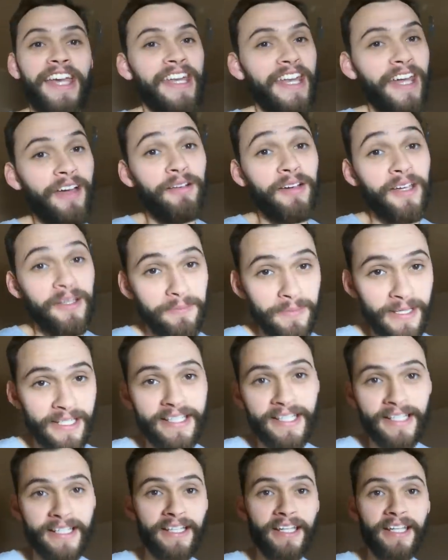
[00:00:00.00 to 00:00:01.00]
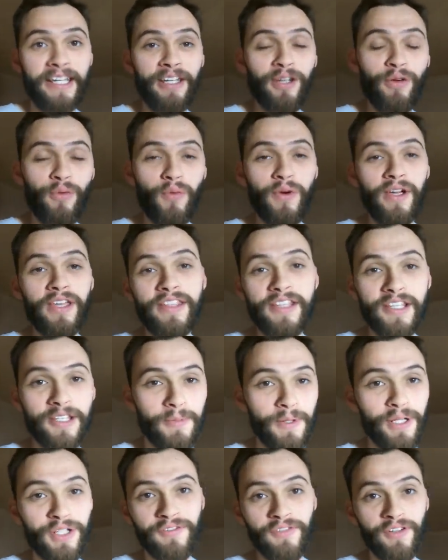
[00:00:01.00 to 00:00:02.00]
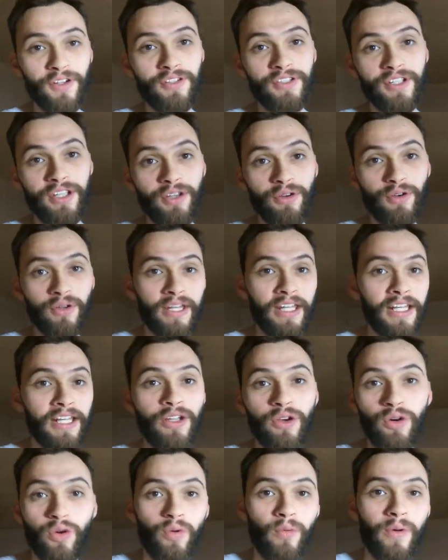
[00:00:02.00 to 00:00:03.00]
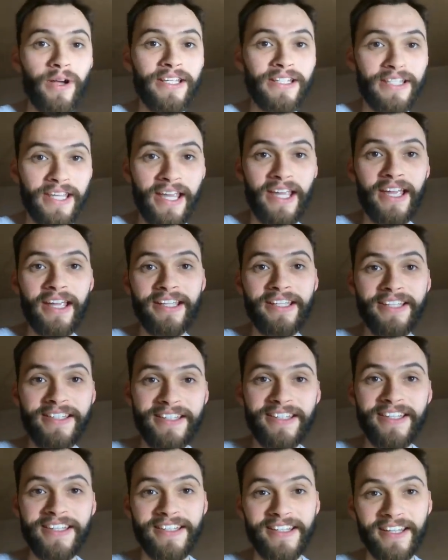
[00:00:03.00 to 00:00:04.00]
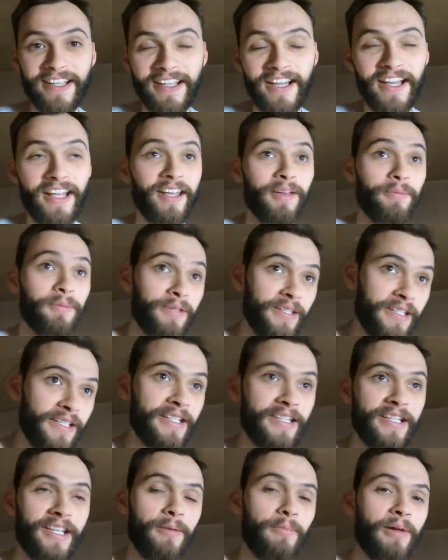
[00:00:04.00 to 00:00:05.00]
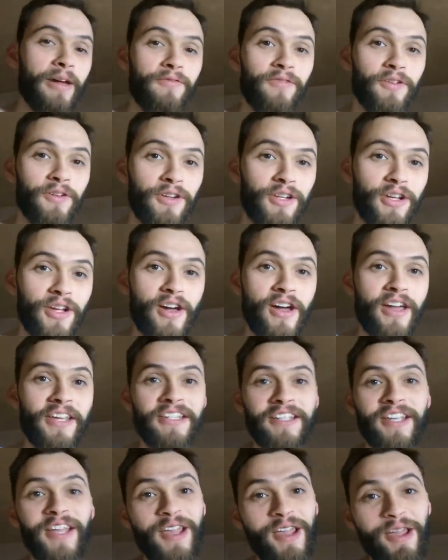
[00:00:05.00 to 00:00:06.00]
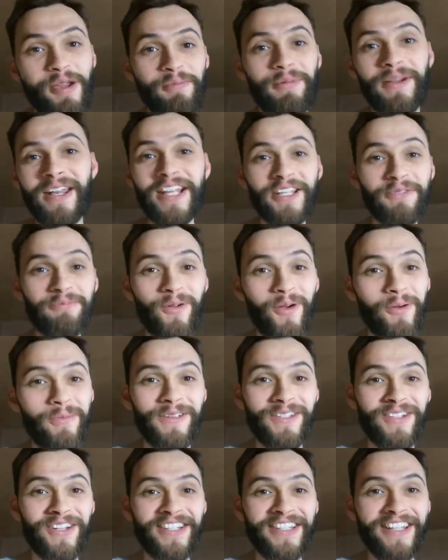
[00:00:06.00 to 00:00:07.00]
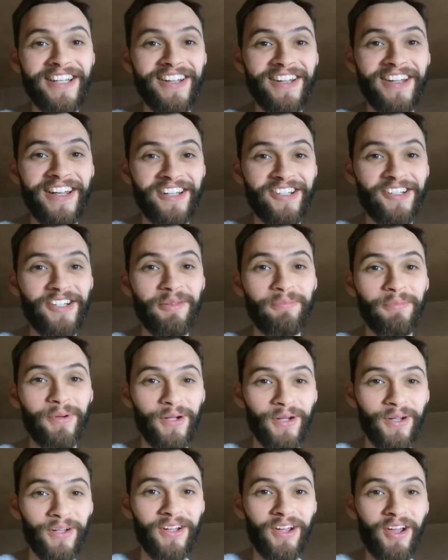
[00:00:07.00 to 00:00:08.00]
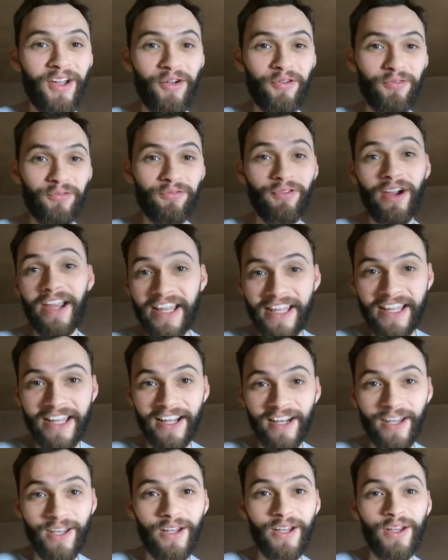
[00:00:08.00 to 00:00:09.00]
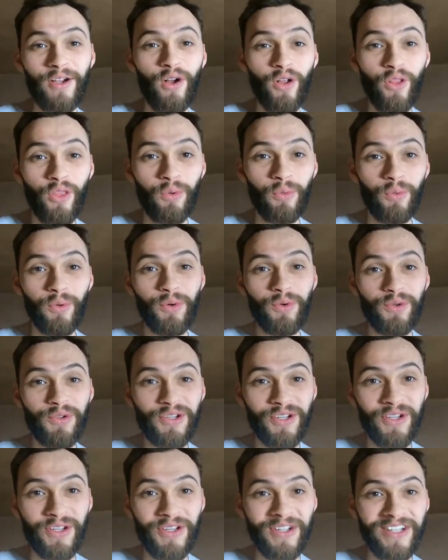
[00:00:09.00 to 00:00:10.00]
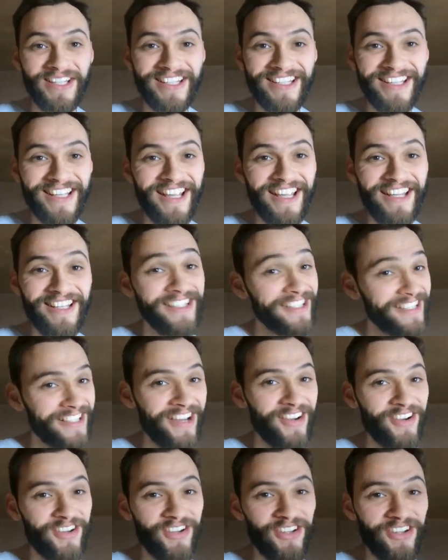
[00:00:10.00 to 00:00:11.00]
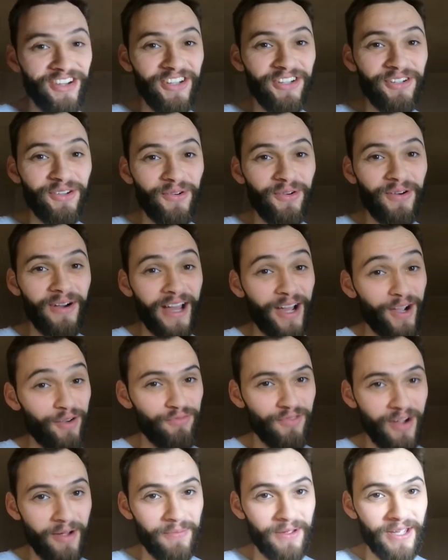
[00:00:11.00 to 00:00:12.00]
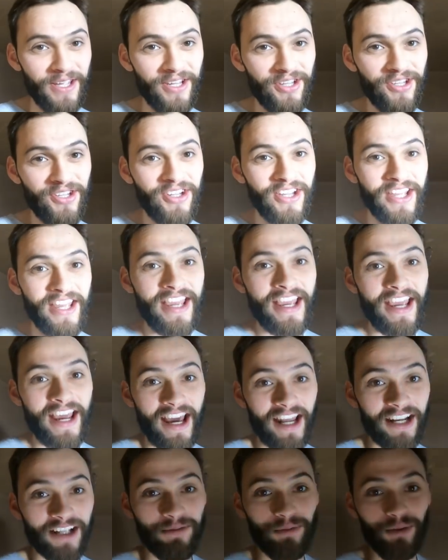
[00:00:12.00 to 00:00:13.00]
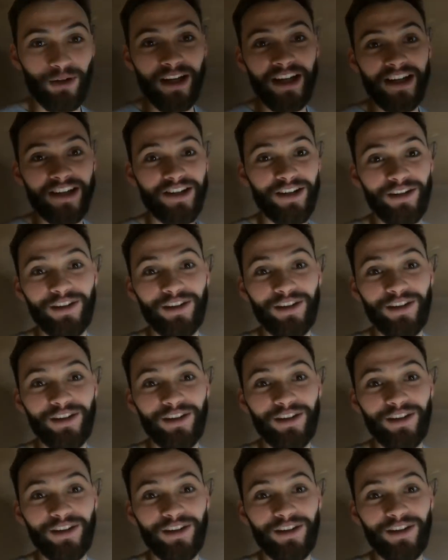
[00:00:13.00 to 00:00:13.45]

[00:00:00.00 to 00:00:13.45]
Now, admittedly, with sponge floating, you'll nearly always get consistent colour, but this has come out very nice. But as promised, I said I'd actually put raking light on the wall so you can see just how good or how rubbish Alex Morley is.